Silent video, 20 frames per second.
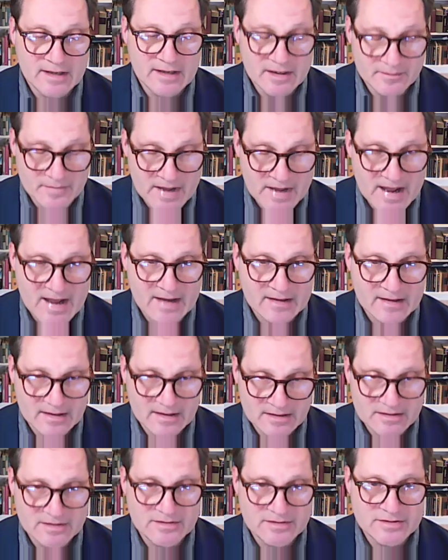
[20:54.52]
get back
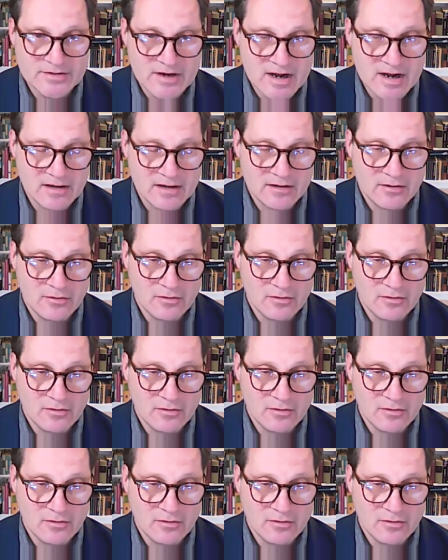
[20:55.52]
into the trial